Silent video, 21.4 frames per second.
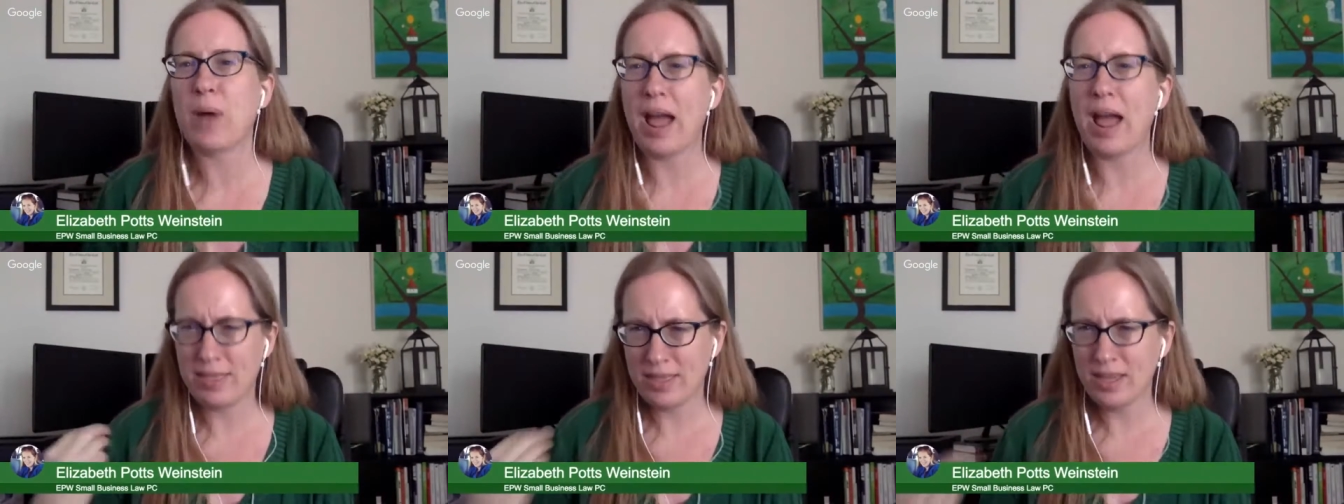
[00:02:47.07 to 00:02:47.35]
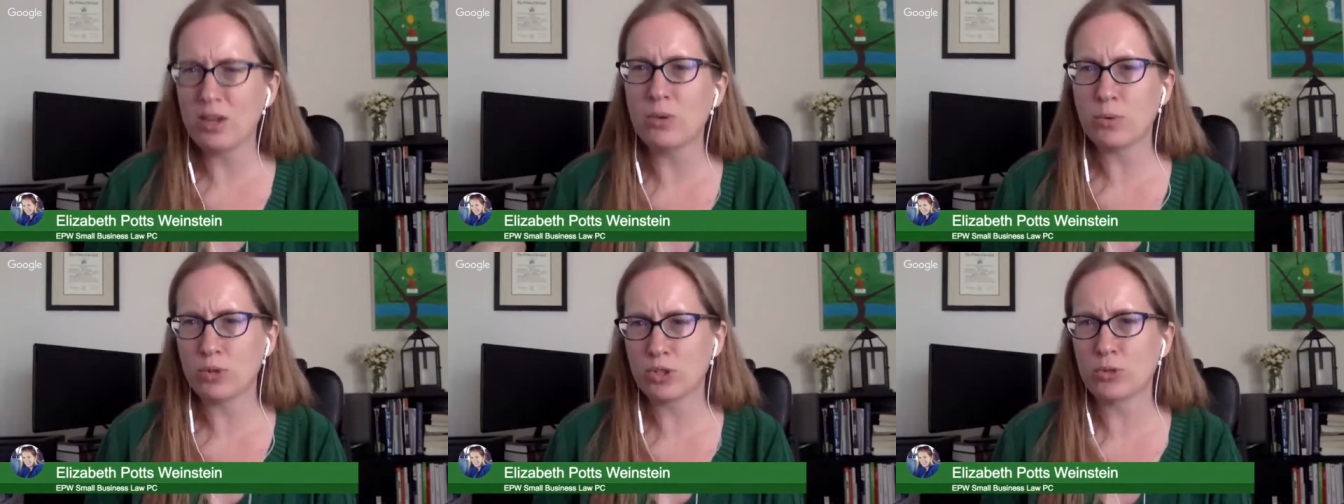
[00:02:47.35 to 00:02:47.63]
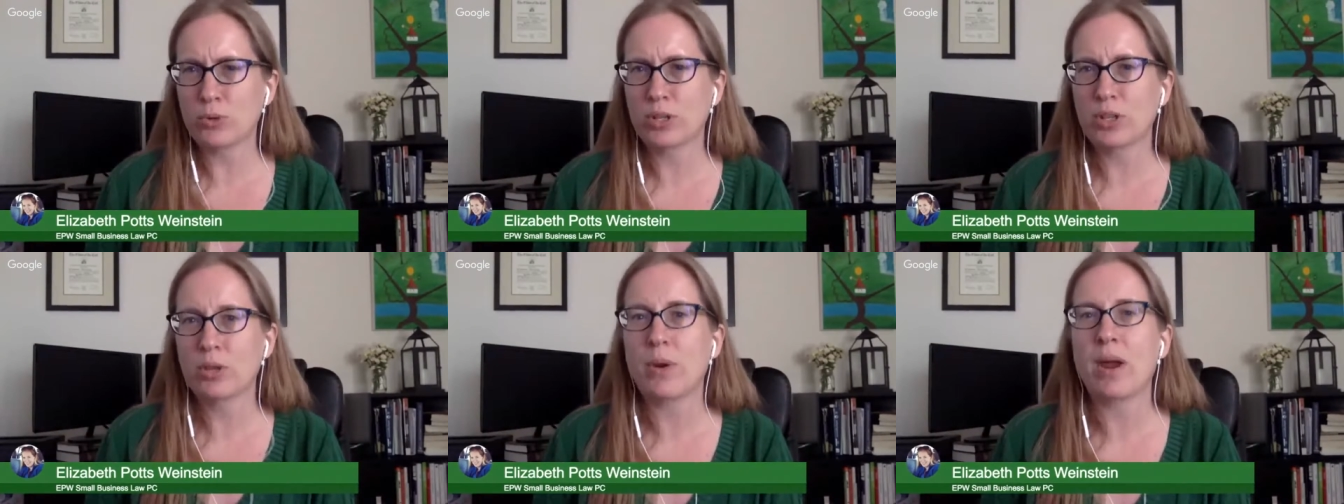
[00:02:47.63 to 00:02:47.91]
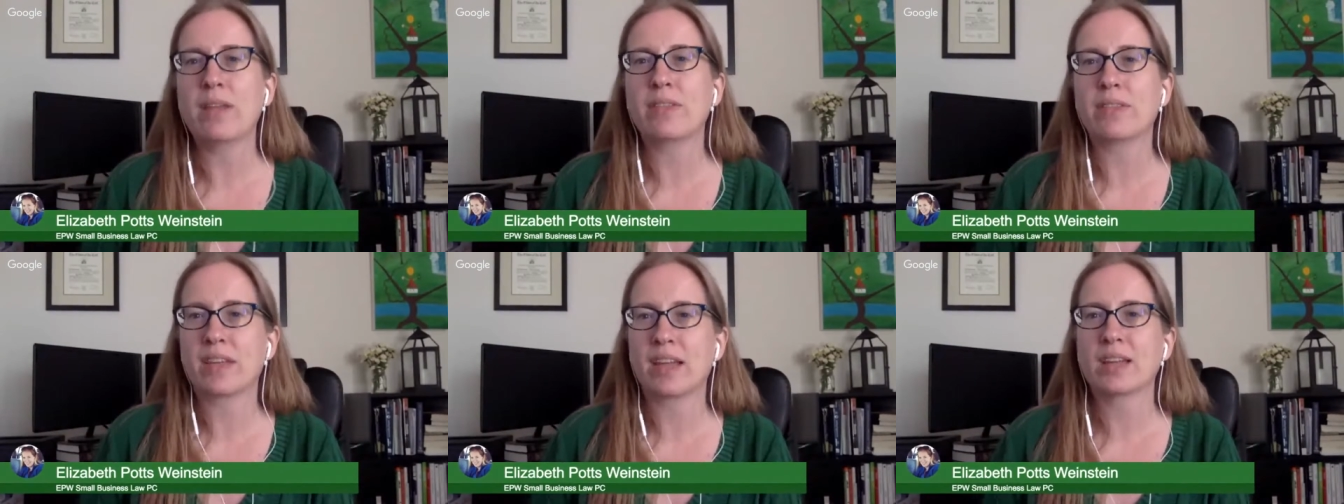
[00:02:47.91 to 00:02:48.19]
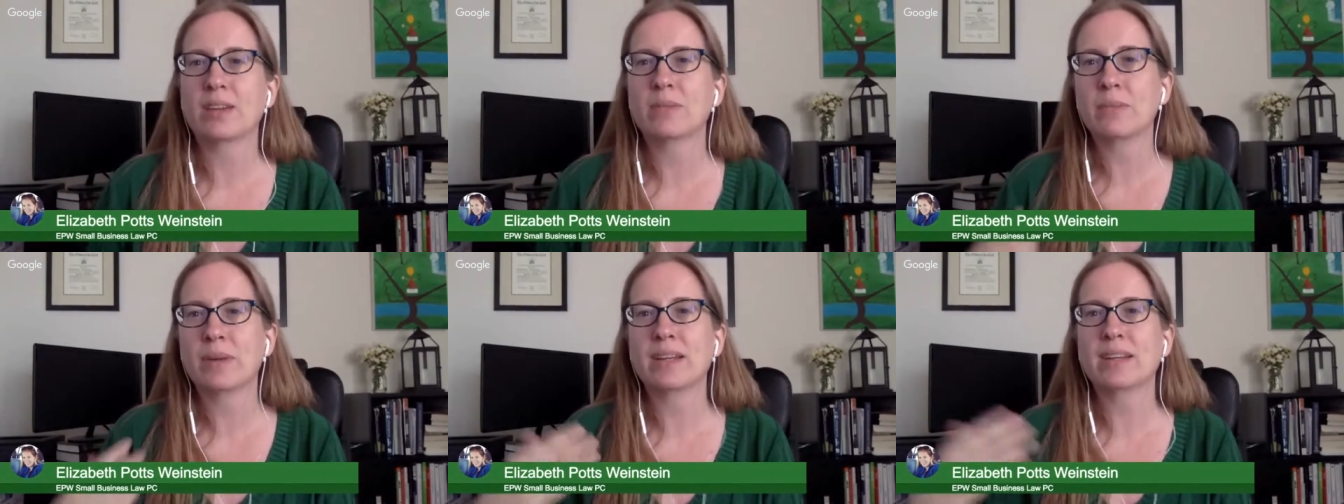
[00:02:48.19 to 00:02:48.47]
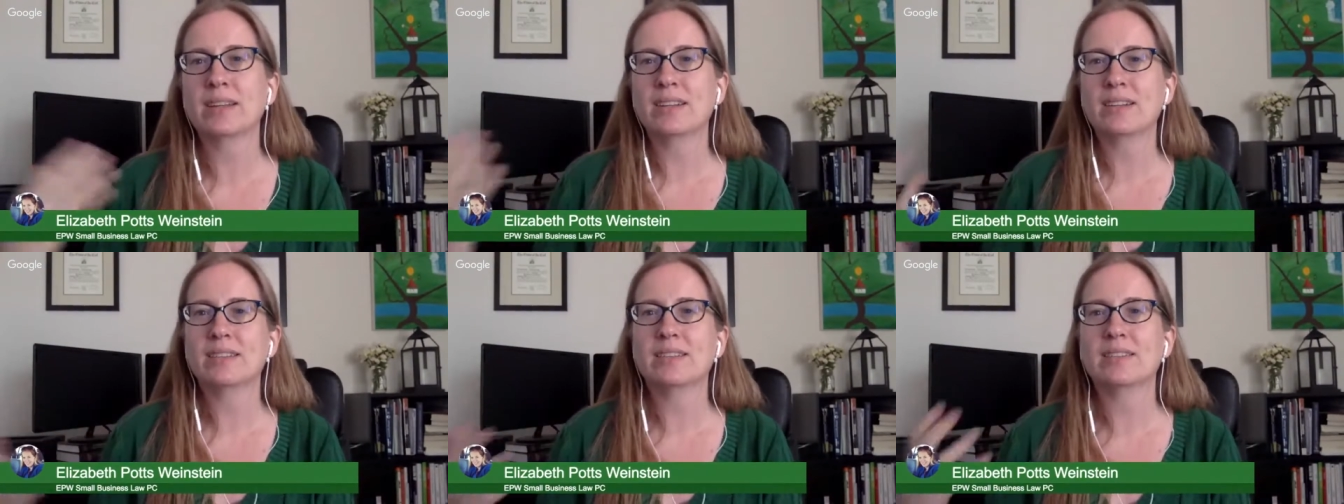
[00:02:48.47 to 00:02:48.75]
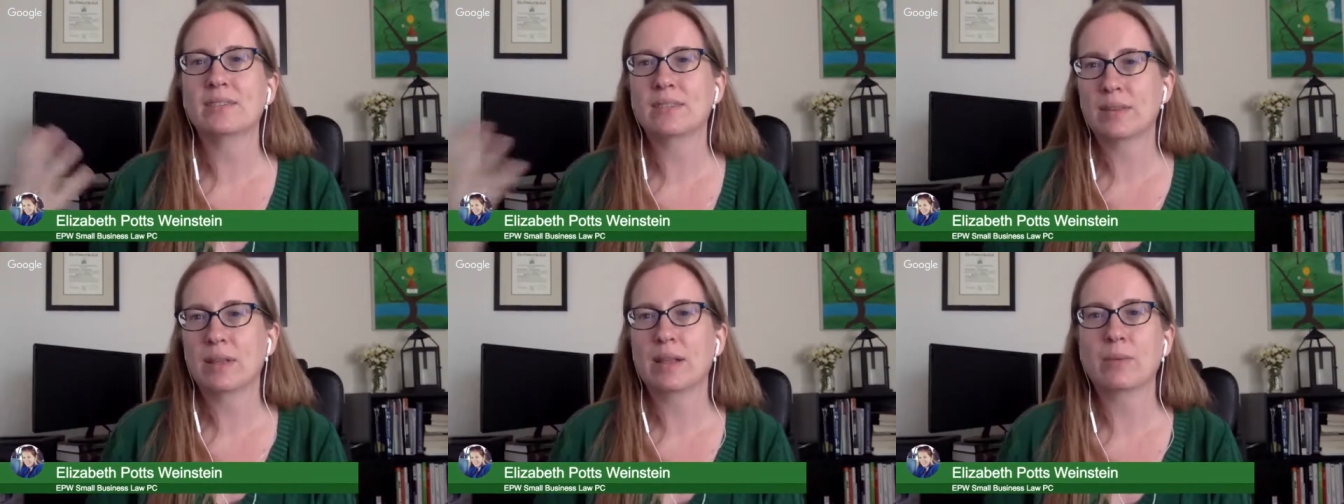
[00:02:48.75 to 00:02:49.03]
I think we're doing the right thing, but
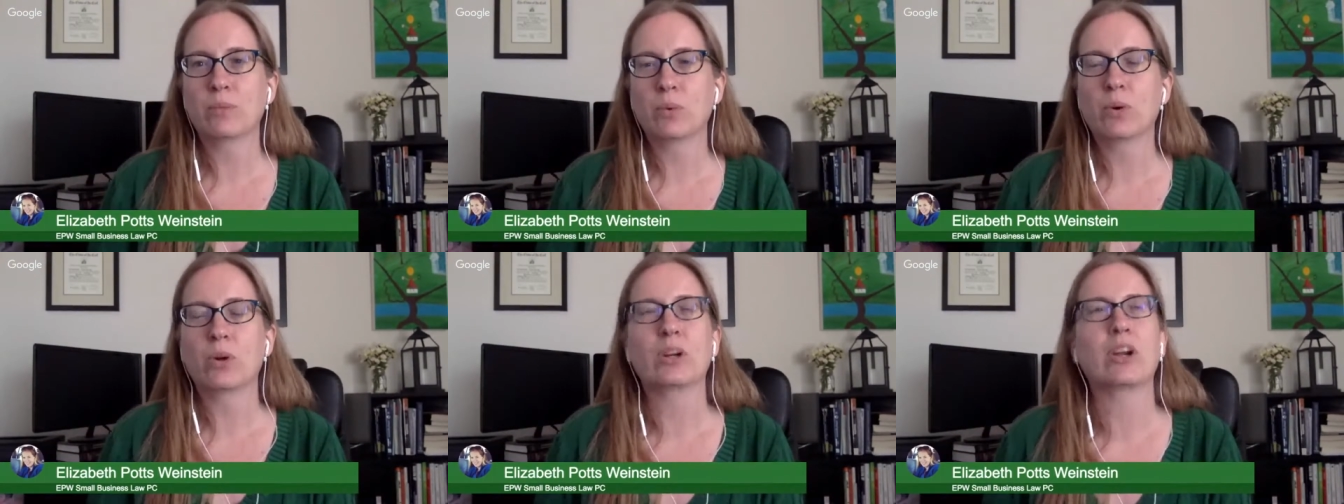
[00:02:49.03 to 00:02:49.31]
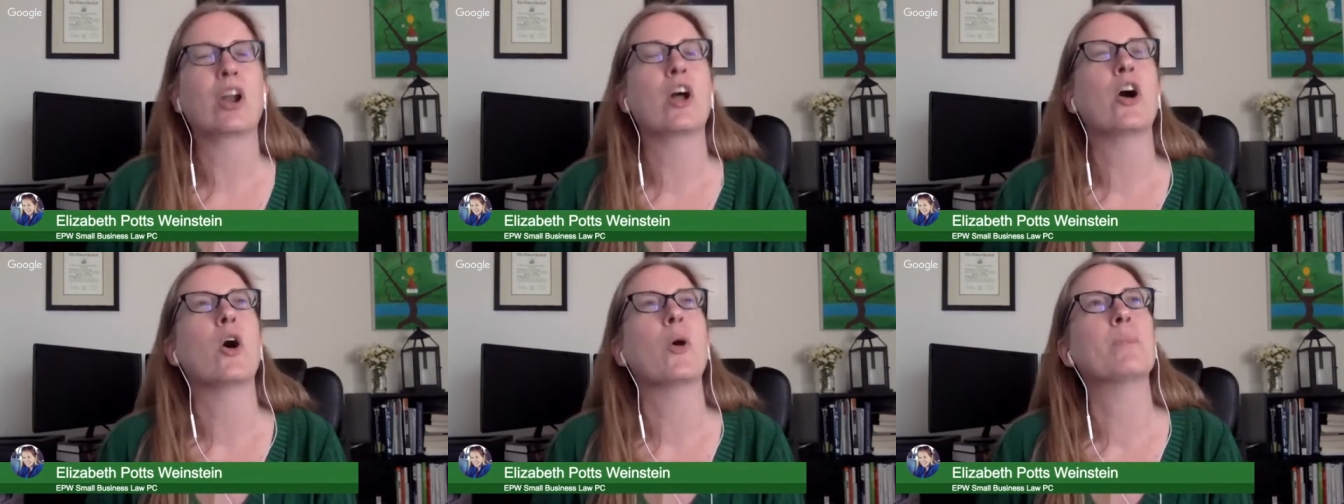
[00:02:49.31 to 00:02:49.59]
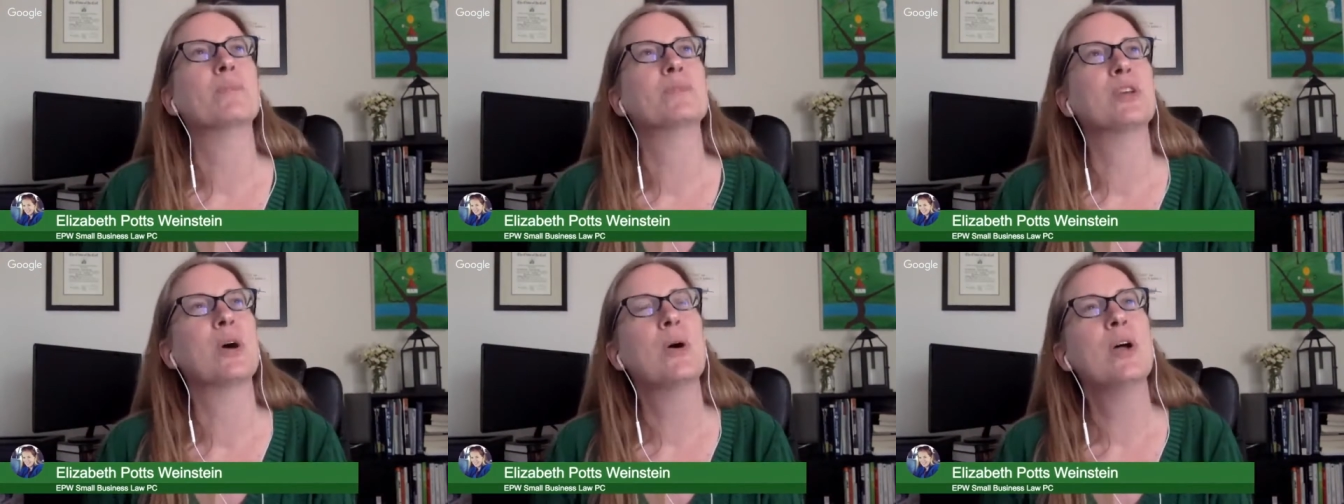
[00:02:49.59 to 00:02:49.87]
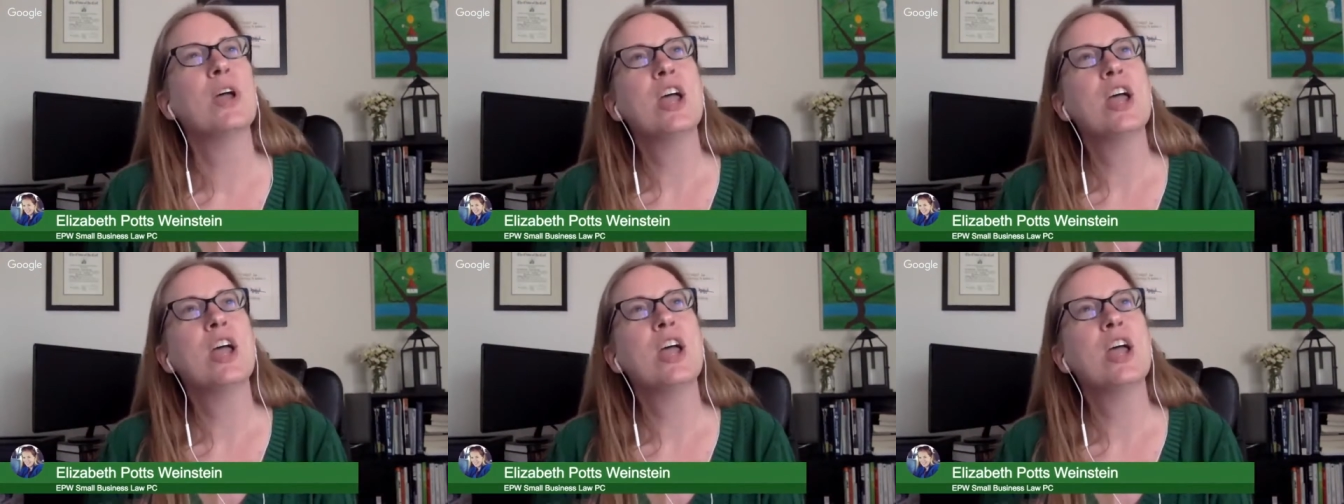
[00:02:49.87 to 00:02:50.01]
we're going to hope. So